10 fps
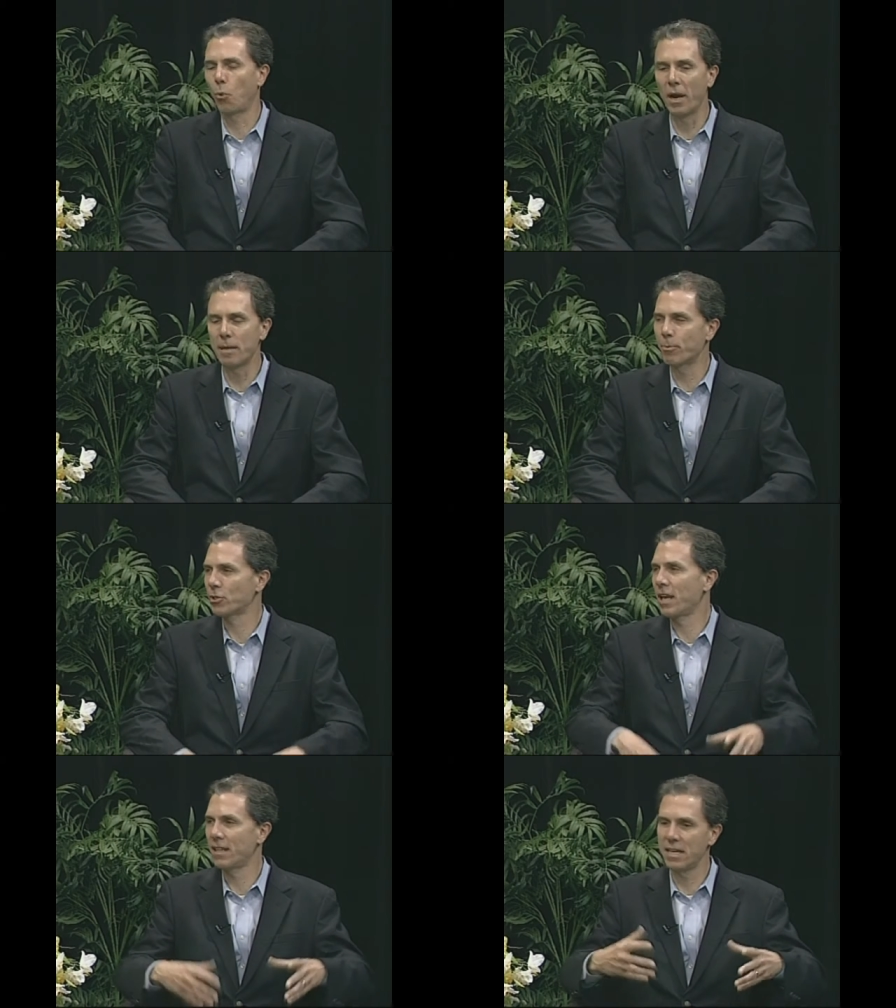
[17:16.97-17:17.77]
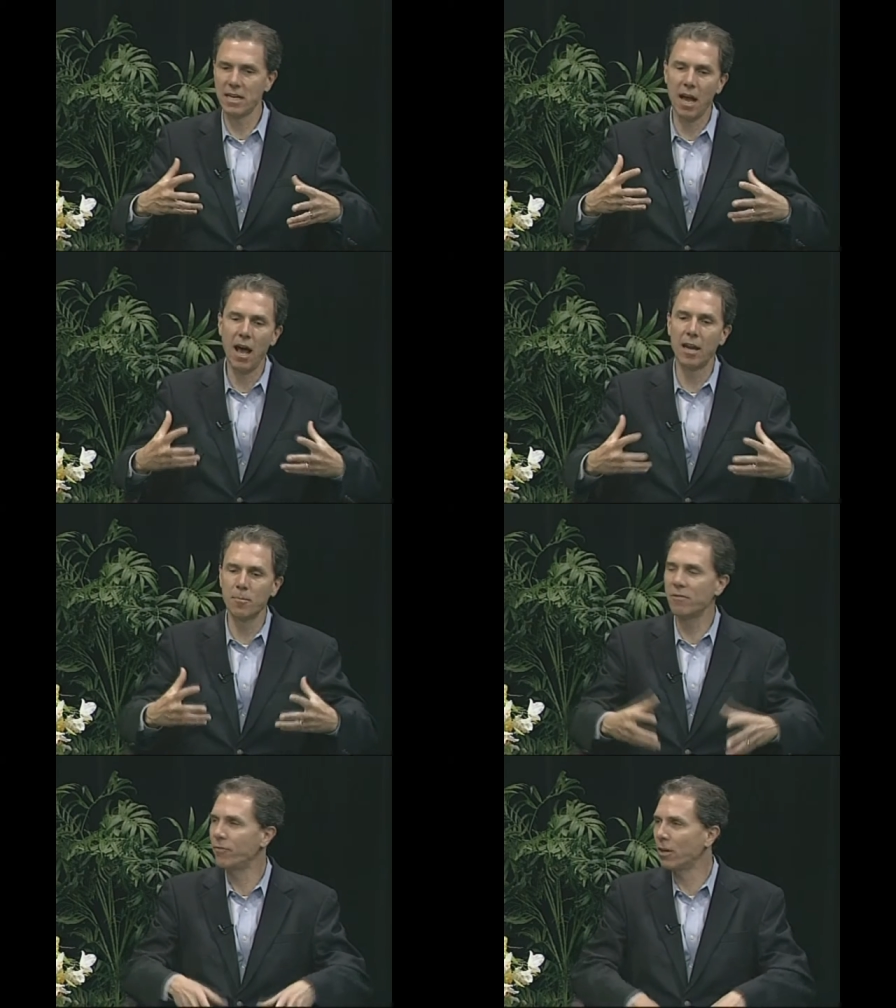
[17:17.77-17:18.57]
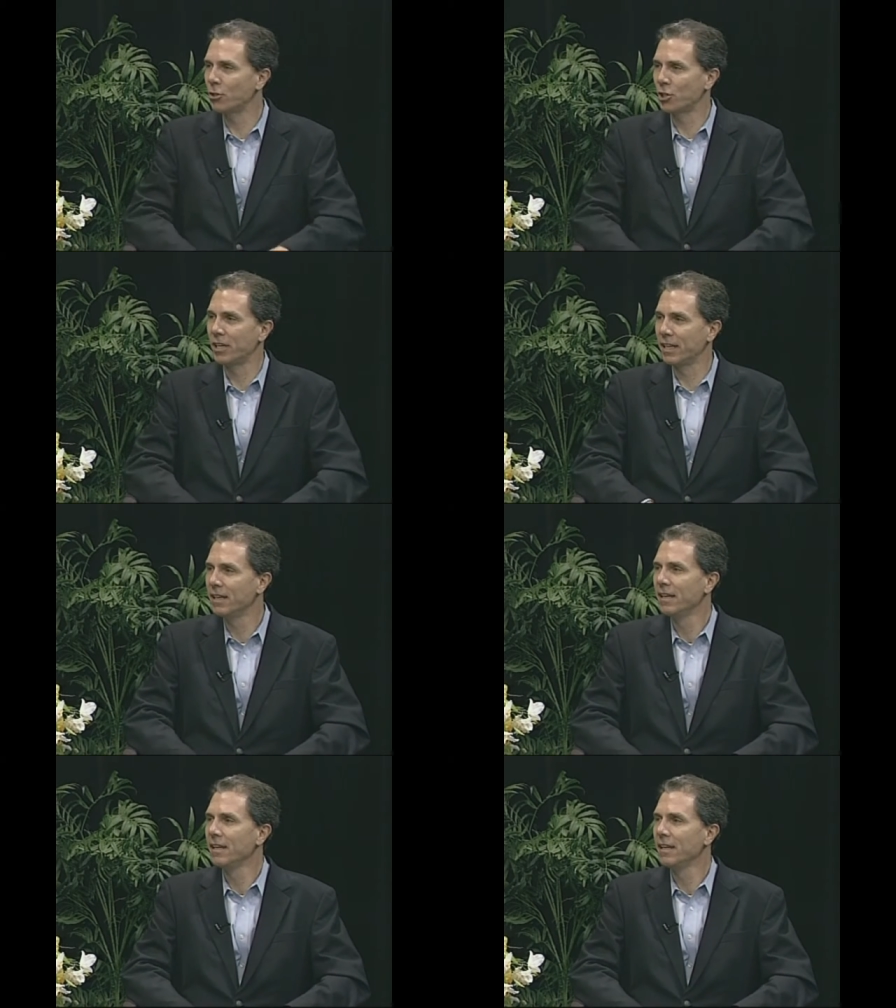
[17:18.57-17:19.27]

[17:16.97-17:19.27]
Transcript: 20% of the economy functioning